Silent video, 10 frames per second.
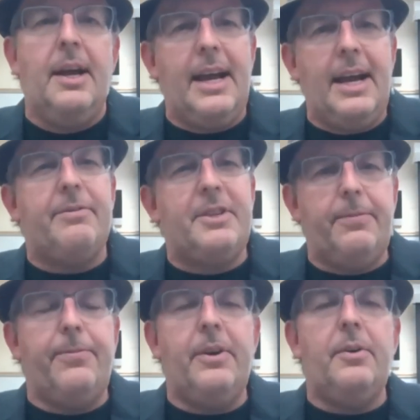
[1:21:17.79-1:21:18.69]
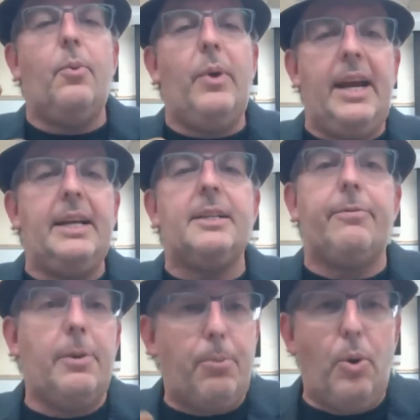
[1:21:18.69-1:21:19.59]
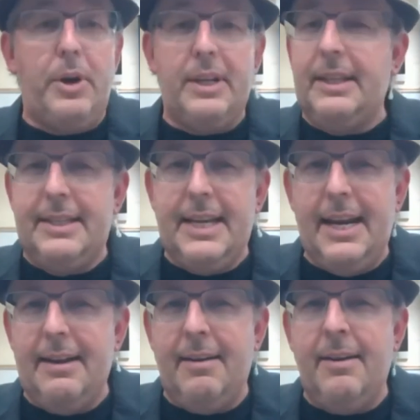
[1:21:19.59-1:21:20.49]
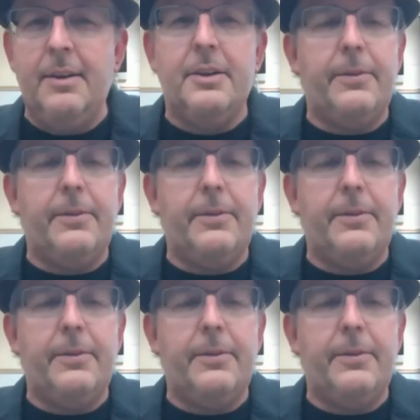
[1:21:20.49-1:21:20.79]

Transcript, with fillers: have different ways of reporting the data,